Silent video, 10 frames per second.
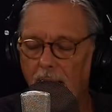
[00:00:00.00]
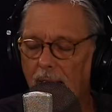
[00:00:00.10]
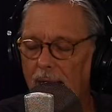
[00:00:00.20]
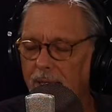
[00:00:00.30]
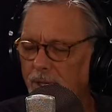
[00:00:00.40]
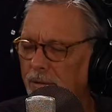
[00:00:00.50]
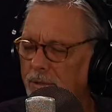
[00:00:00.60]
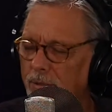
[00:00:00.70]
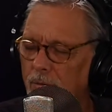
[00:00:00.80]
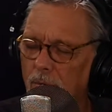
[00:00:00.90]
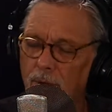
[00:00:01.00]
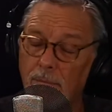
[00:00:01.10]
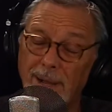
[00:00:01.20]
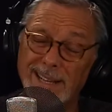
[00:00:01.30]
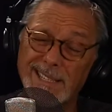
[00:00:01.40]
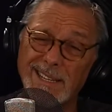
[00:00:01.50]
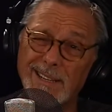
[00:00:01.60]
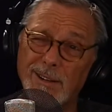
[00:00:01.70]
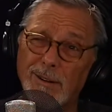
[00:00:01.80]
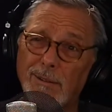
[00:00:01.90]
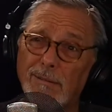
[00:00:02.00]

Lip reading: I used to work myself